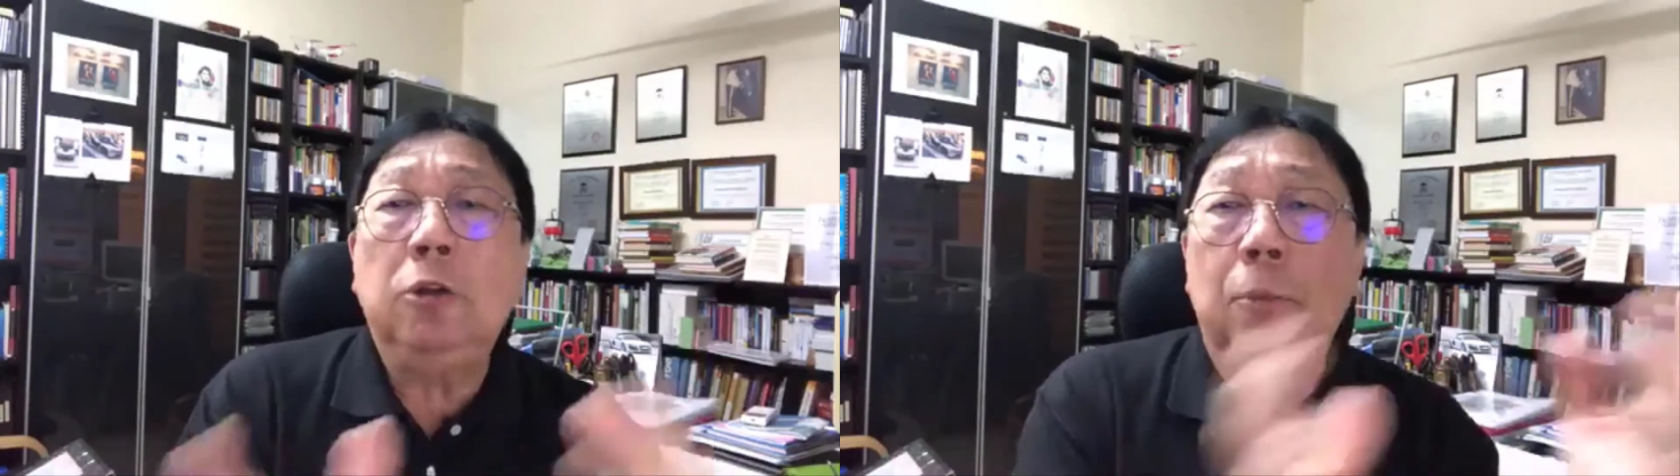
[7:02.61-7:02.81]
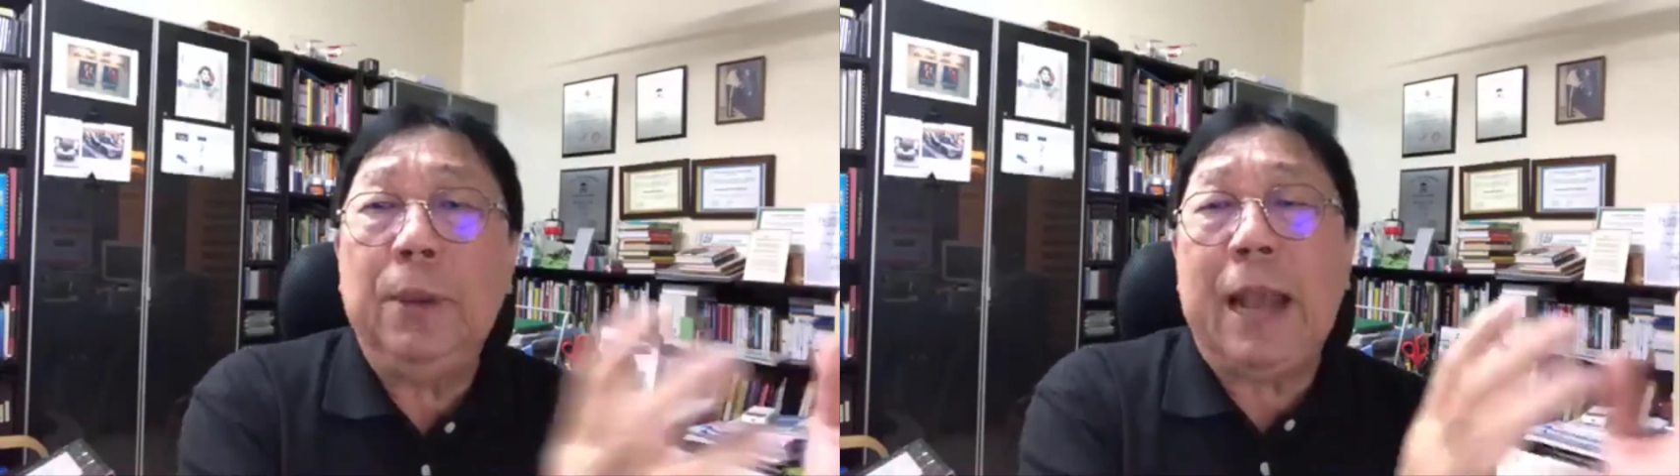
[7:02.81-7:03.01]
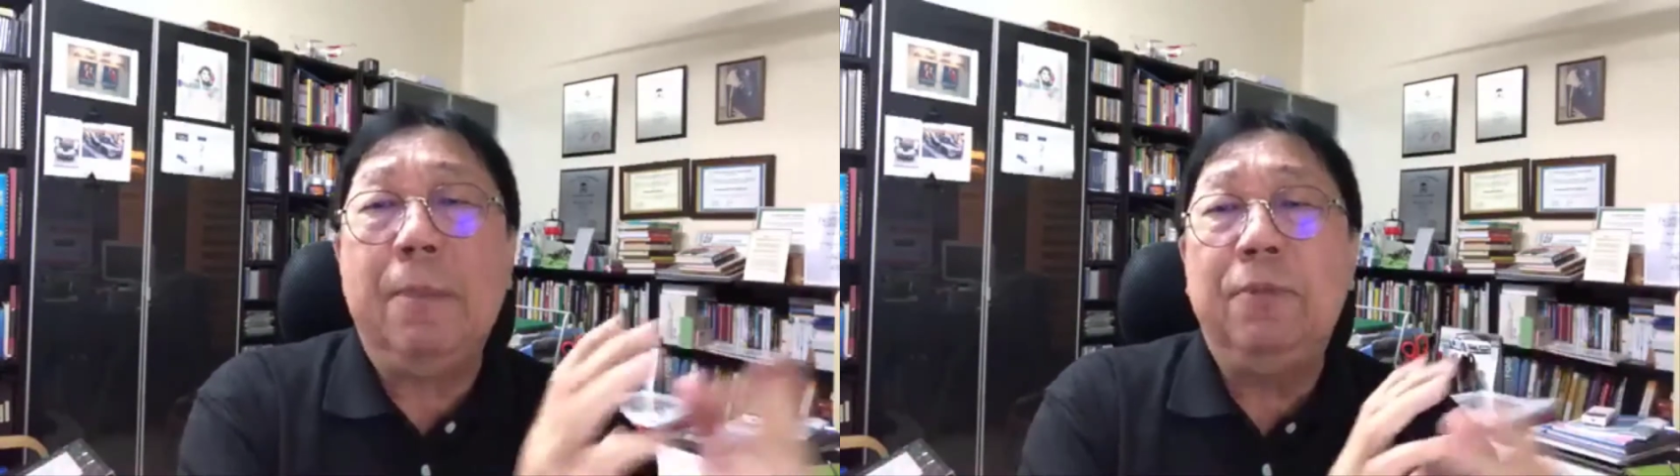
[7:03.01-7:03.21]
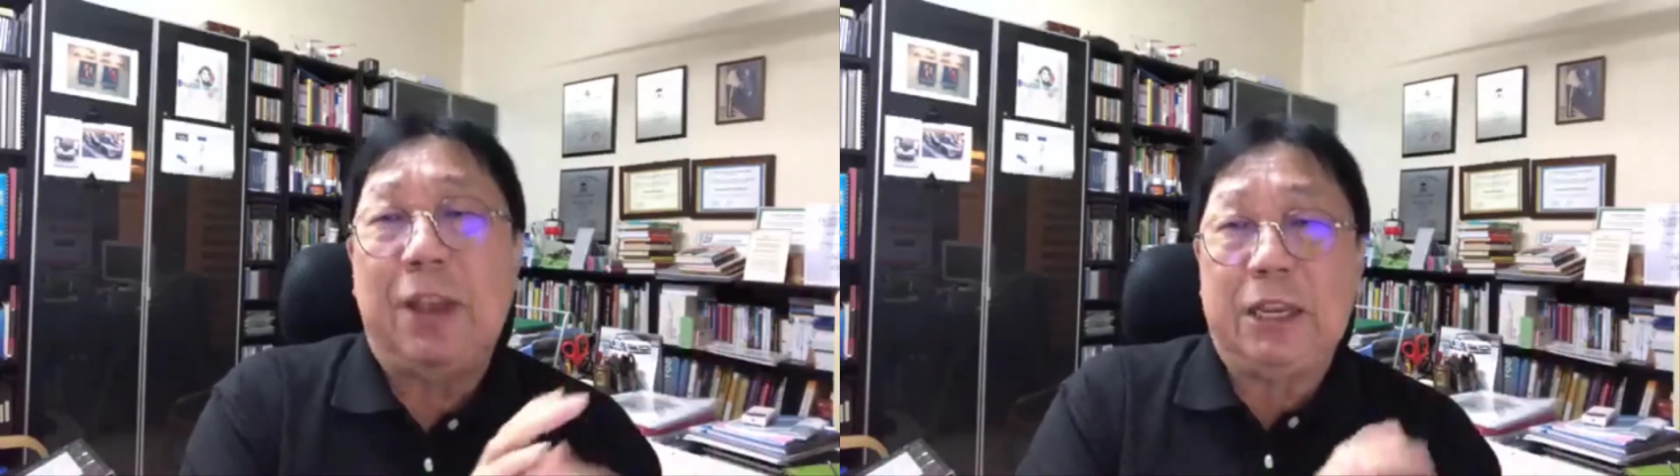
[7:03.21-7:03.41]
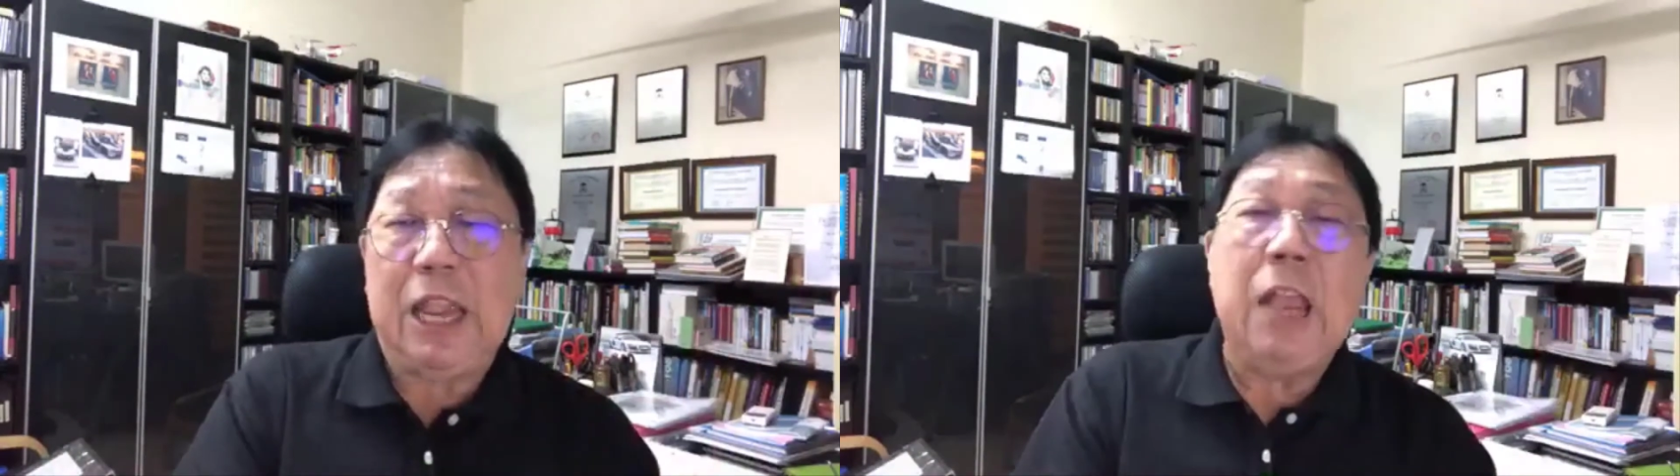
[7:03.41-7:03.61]
to become
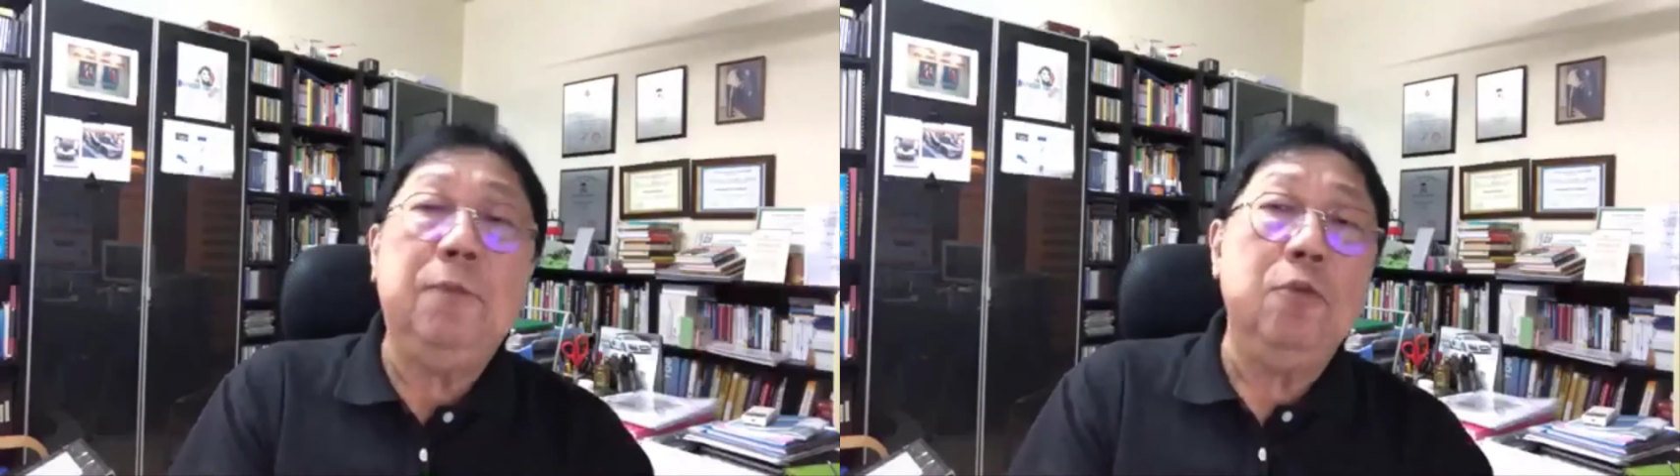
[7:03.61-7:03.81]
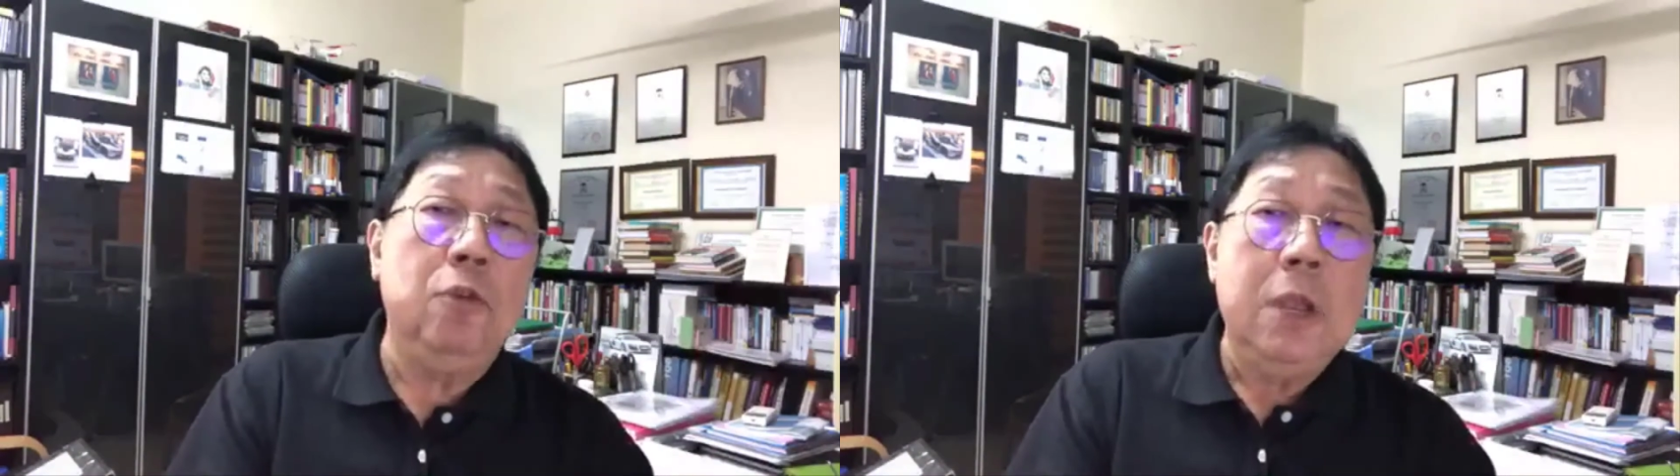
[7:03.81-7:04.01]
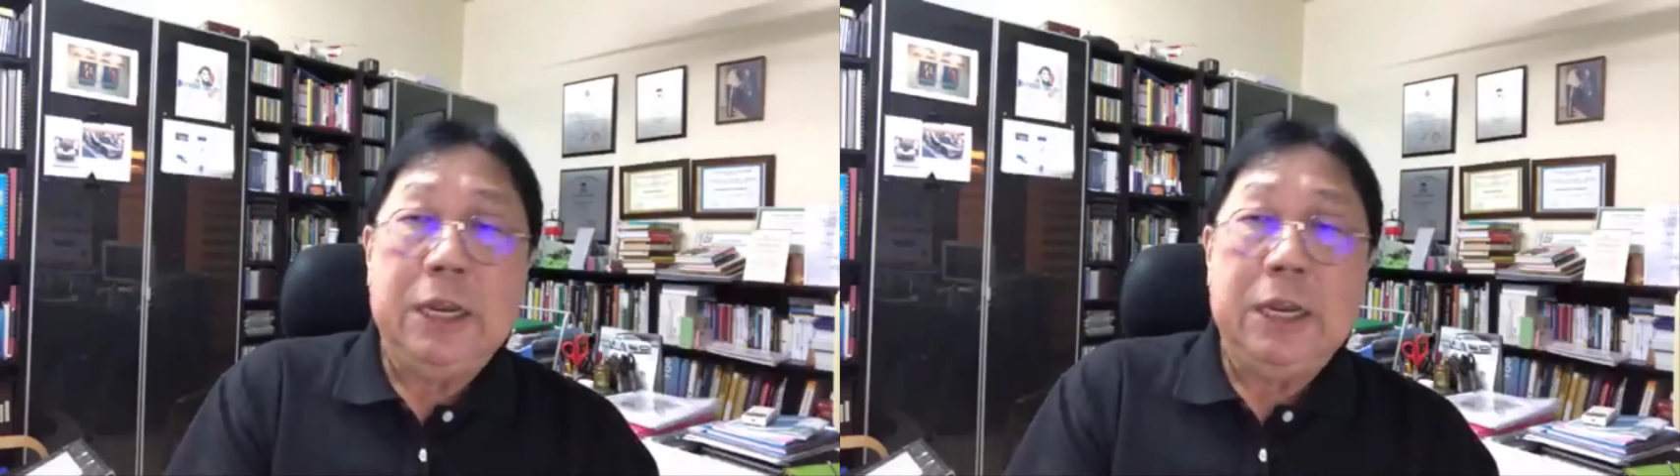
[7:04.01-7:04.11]
successful.